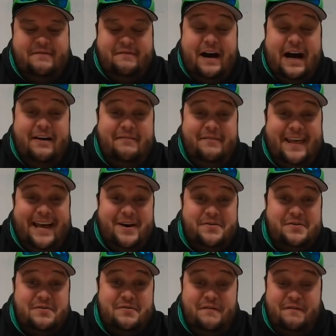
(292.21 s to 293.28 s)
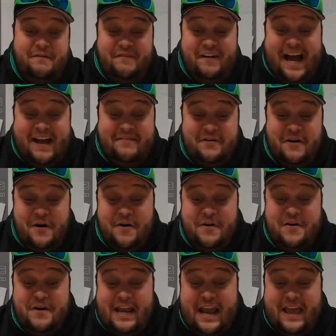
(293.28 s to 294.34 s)

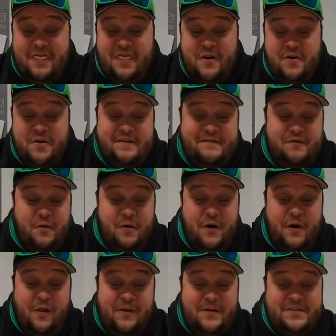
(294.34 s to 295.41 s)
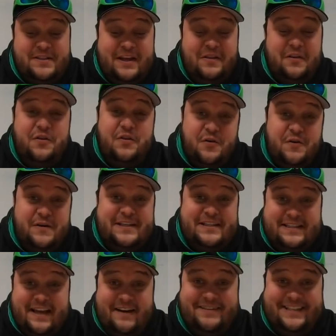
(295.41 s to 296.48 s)

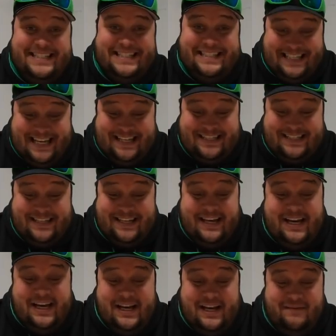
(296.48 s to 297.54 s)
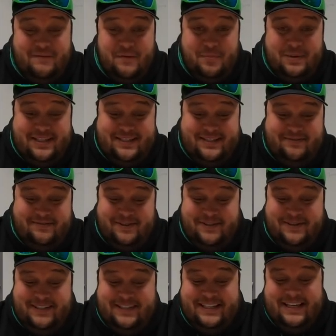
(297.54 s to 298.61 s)
$5,534.37 for pizza,
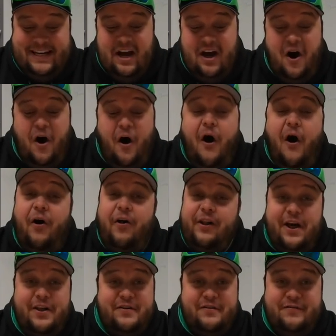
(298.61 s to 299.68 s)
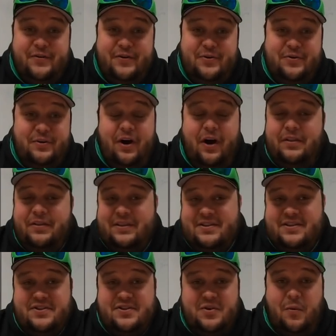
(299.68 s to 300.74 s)
folks. All other food,
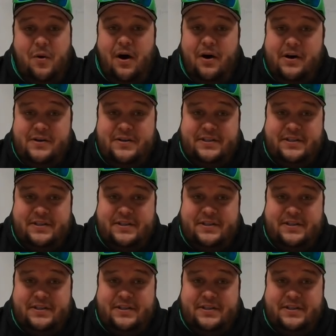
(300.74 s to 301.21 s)
this is the water,